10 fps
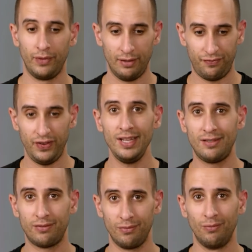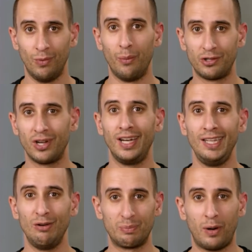It feeds what we're trying to
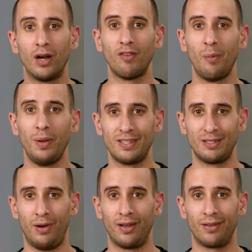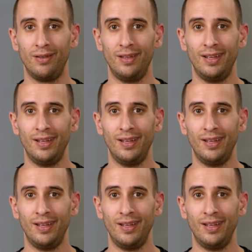do. It's part of our business model.